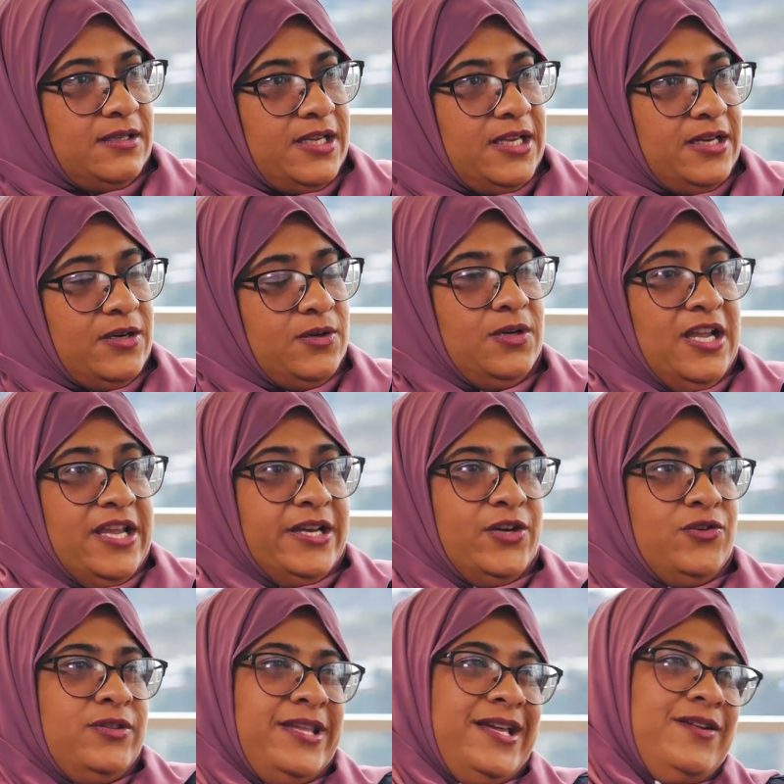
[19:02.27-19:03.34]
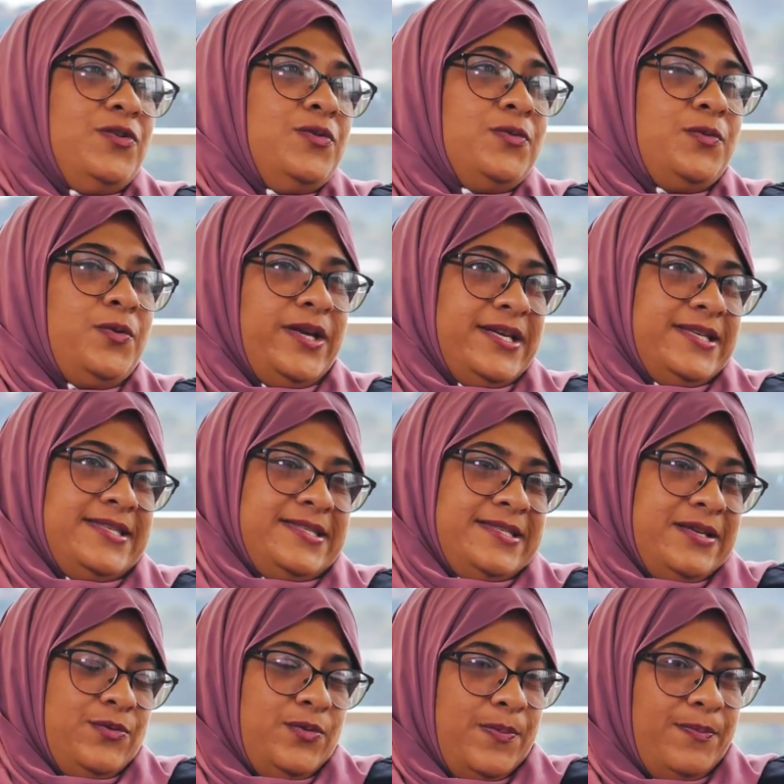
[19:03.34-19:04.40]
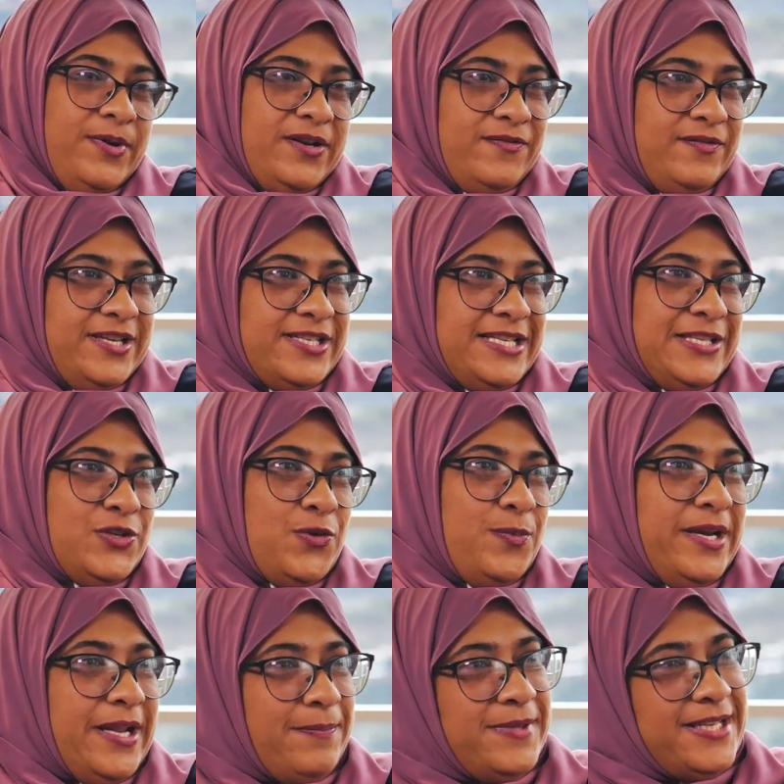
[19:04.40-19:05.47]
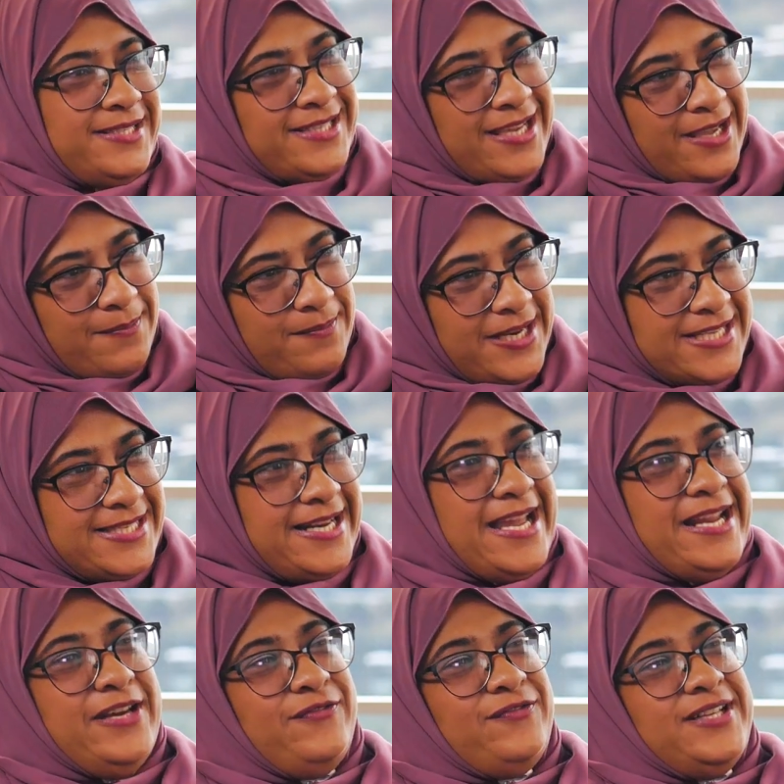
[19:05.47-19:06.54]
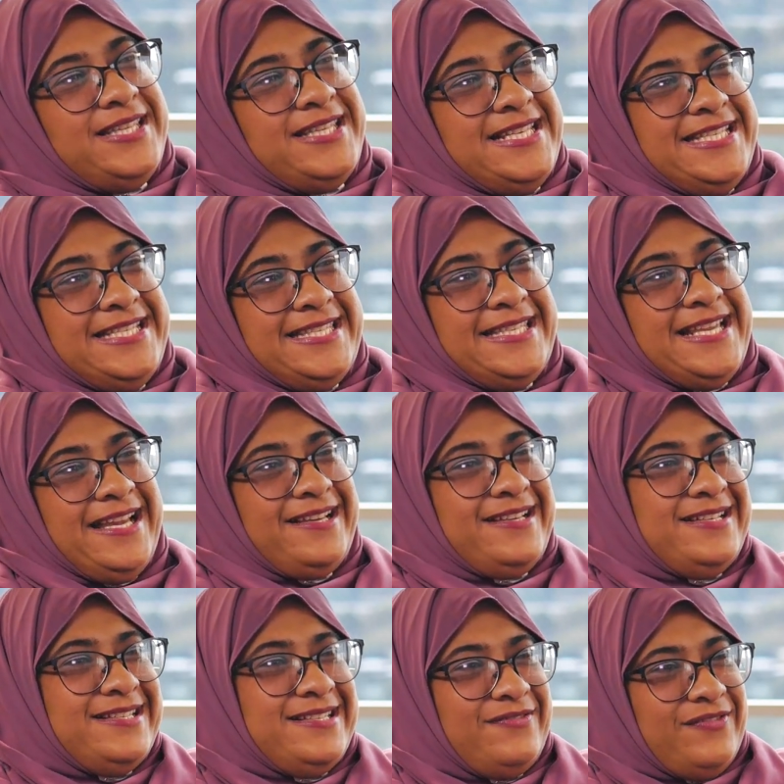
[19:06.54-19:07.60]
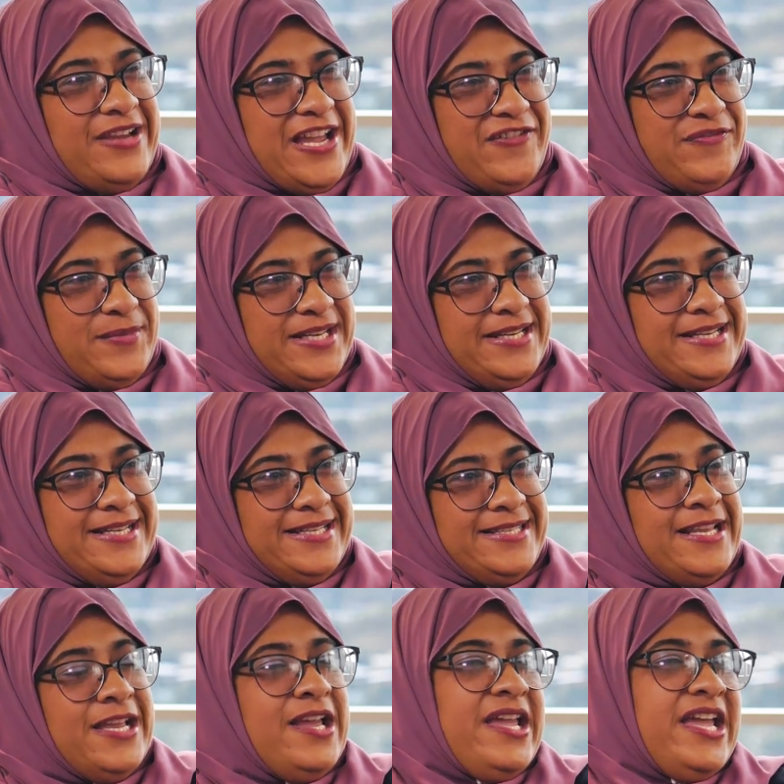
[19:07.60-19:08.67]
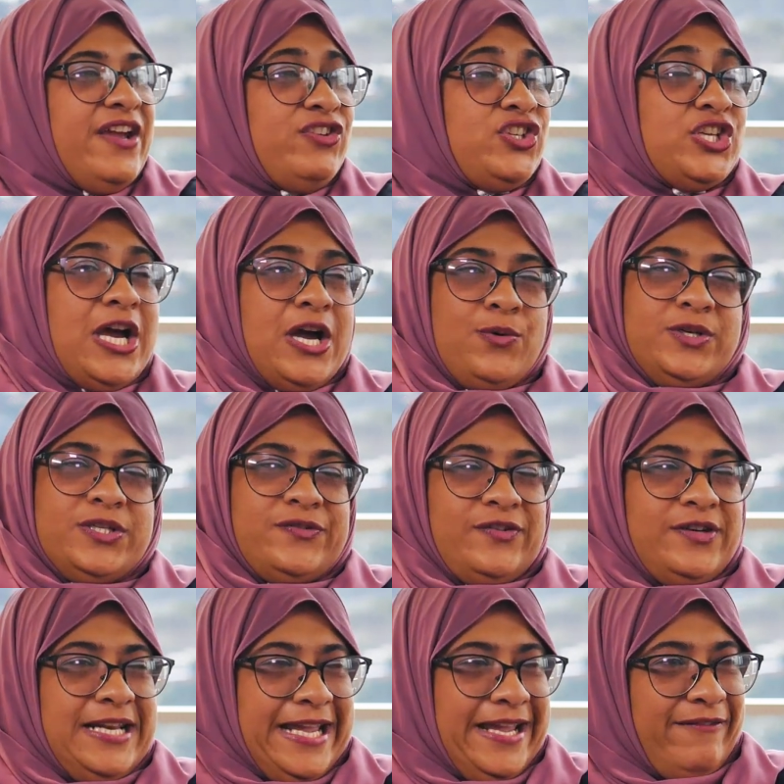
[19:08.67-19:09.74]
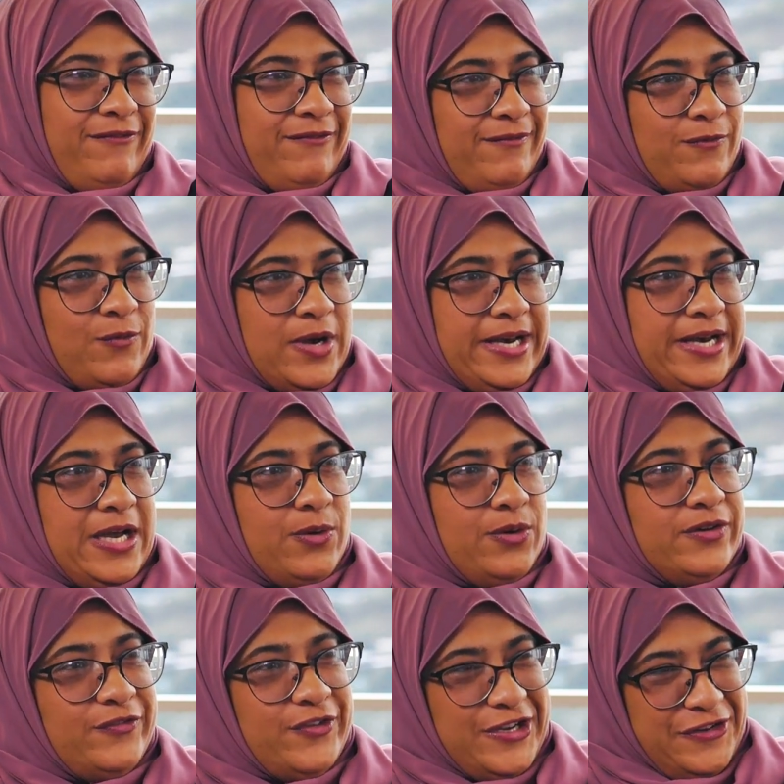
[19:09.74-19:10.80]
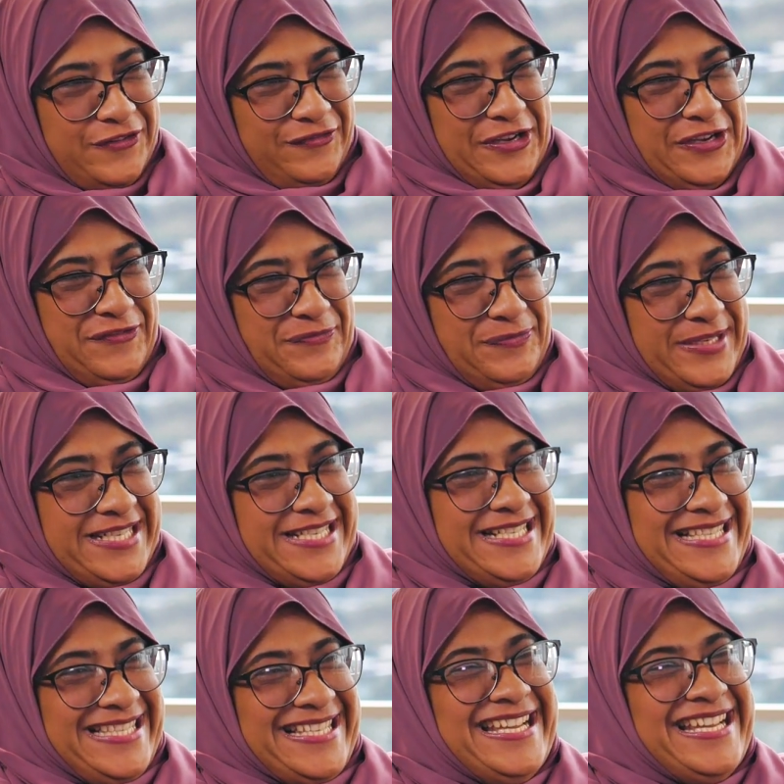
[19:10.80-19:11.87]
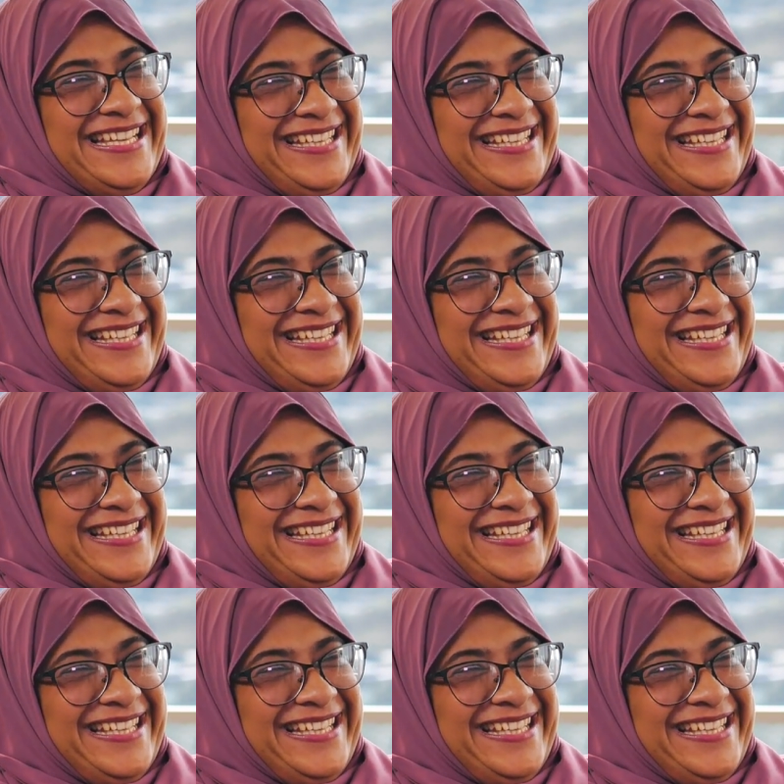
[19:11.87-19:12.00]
You know, don't think, oh, yes, we're privileged. Let's open up the tap. Let's run it for 30 seconds, 5 minutes. Have showers for like 1 hour, 45 minutes.